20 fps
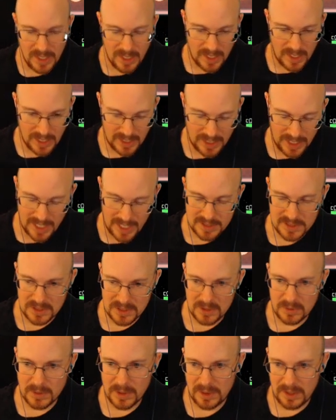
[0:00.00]
And it has to
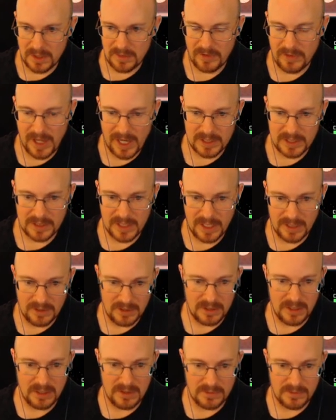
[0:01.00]
do with the fact that
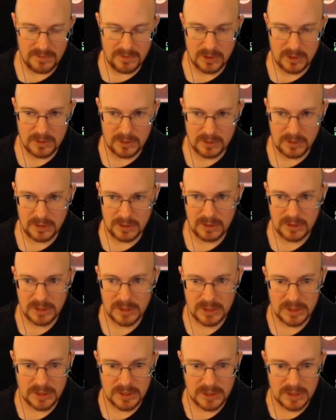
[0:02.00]
the vocal,
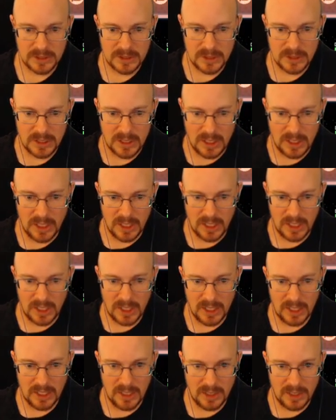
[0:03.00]

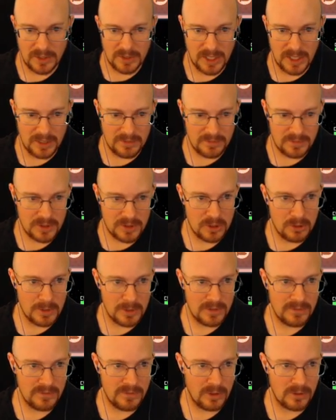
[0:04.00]
uh, that
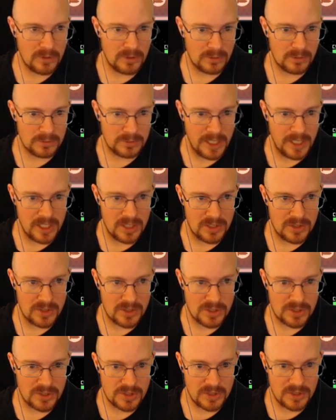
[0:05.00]
human vocal
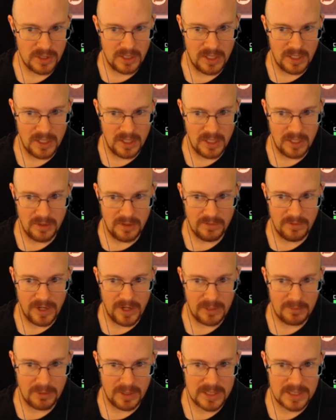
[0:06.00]
range uh,
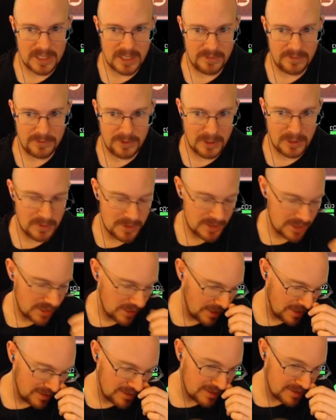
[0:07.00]
vibrates at a frequency
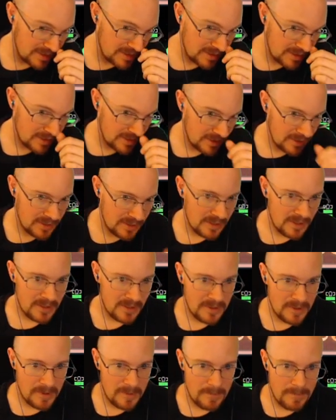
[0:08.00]
that is
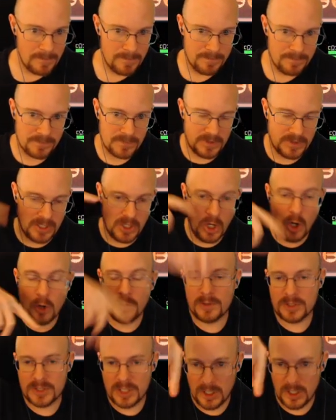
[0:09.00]
the
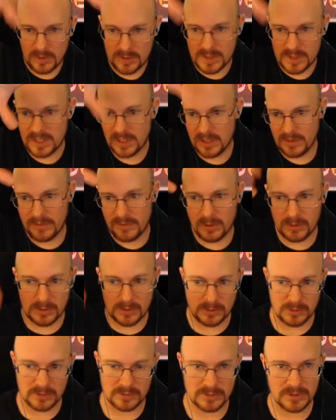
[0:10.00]
overtones in the
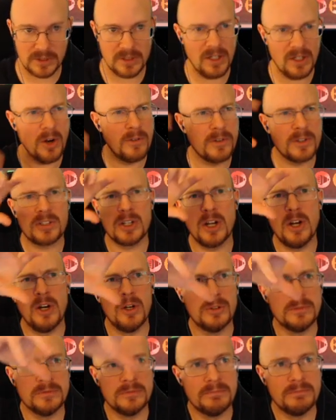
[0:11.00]
vocal, the
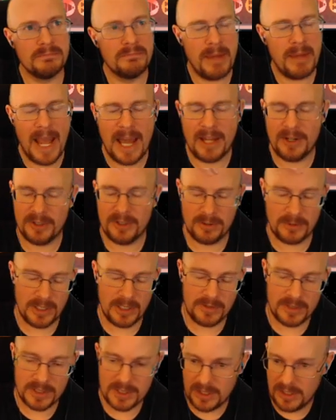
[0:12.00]
overtone pattern or
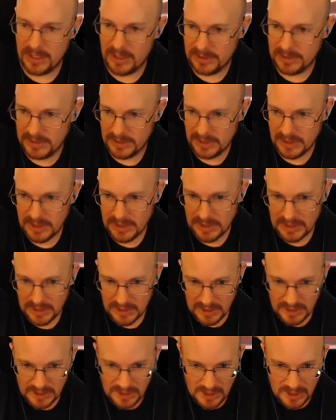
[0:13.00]
whatever it's called
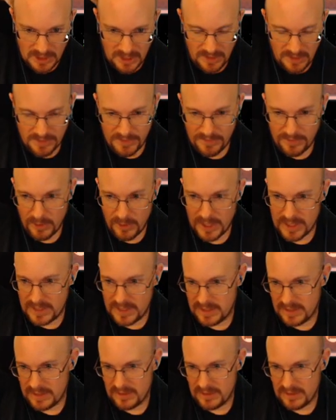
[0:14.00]
of the voice